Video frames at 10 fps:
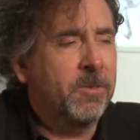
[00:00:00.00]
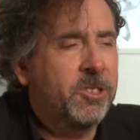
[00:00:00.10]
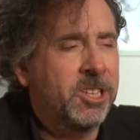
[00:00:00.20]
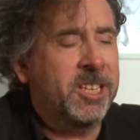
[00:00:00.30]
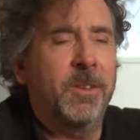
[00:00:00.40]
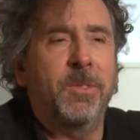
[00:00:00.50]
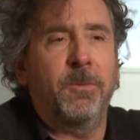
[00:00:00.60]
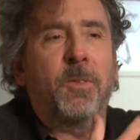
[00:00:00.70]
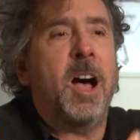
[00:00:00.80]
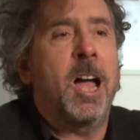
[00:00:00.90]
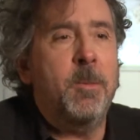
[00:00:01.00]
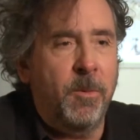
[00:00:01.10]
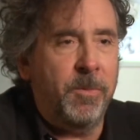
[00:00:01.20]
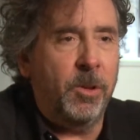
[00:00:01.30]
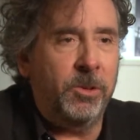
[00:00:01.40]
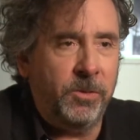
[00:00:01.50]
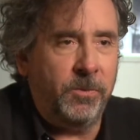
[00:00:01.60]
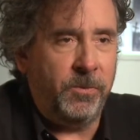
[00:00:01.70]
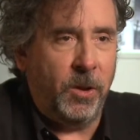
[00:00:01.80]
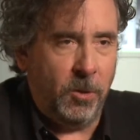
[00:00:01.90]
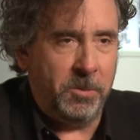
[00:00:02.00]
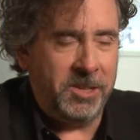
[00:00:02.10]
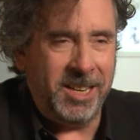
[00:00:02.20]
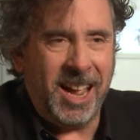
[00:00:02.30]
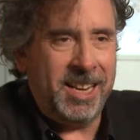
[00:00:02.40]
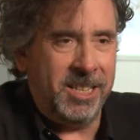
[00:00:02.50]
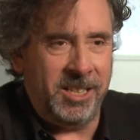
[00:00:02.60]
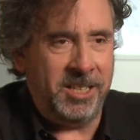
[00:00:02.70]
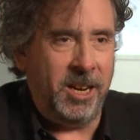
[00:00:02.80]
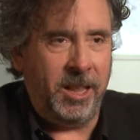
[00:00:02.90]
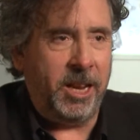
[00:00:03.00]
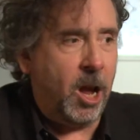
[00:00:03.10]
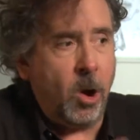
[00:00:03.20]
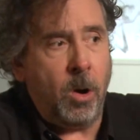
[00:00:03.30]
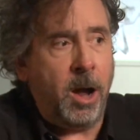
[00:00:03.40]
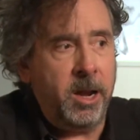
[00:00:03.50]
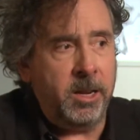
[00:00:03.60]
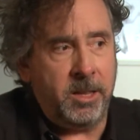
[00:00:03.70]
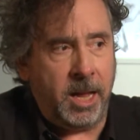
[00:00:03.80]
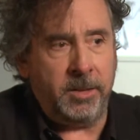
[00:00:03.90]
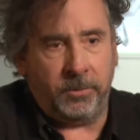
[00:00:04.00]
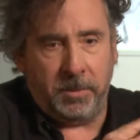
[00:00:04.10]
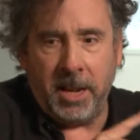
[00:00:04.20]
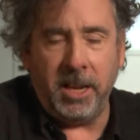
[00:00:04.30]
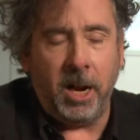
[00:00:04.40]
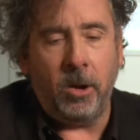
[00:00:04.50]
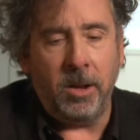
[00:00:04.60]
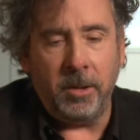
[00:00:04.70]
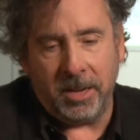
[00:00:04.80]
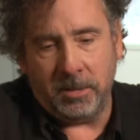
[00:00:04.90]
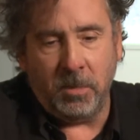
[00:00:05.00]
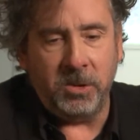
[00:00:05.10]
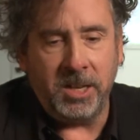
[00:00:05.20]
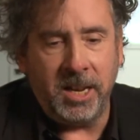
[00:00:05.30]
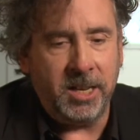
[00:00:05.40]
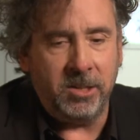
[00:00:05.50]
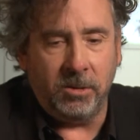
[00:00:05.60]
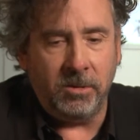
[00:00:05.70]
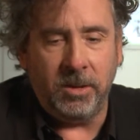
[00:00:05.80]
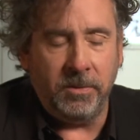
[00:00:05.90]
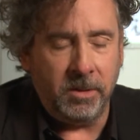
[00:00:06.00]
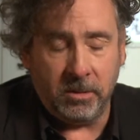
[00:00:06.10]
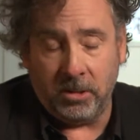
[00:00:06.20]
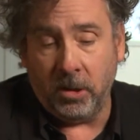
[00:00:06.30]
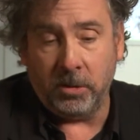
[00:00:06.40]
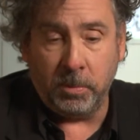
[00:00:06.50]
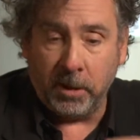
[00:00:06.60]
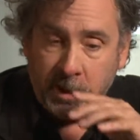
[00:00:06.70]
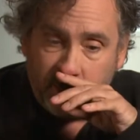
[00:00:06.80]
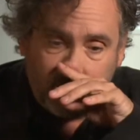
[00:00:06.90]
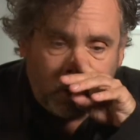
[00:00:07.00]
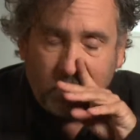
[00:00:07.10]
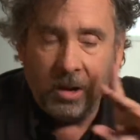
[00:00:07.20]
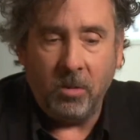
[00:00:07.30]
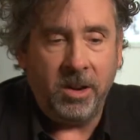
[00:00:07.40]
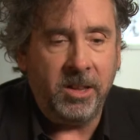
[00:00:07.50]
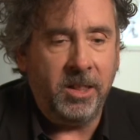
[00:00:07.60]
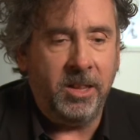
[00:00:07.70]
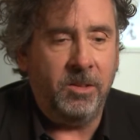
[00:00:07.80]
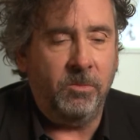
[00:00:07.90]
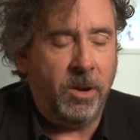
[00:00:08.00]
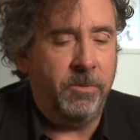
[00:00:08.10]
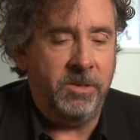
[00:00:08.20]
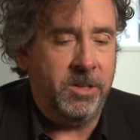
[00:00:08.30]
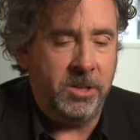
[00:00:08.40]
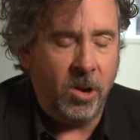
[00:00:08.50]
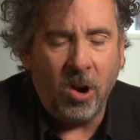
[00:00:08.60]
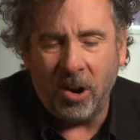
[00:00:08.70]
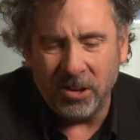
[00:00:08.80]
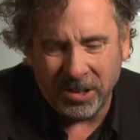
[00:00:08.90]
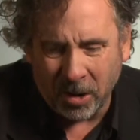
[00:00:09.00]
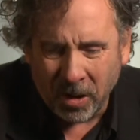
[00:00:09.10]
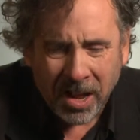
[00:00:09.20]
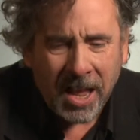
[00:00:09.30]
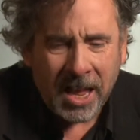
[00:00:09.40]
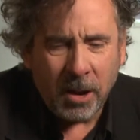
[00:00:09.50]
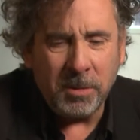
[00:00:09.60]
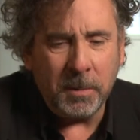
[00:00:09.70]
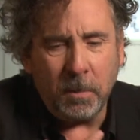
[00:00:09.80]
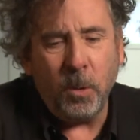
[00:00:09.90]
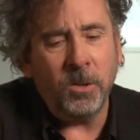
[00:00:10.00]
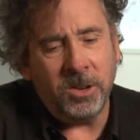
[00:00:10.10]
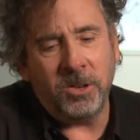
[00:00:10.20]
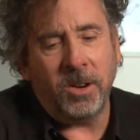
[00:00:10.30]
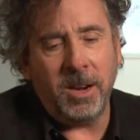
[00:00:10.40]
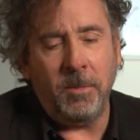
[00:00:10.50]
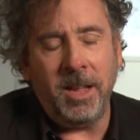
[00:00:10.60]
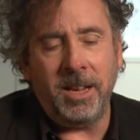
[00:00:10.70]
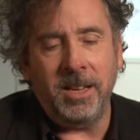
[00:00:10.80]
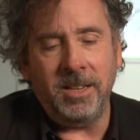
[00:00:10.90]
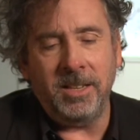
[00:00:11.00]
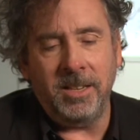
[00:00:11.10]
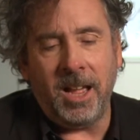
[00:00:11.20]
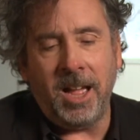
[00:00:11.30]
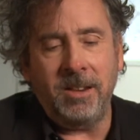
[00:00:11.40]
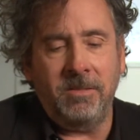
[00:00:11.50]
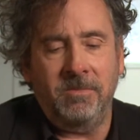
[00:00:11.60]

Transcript: just give the vibe of those films and not necessarily like, oh, I that's from that, you know, because eh, most kids or even adults probably don't know what the references are. So it was important to try to make it not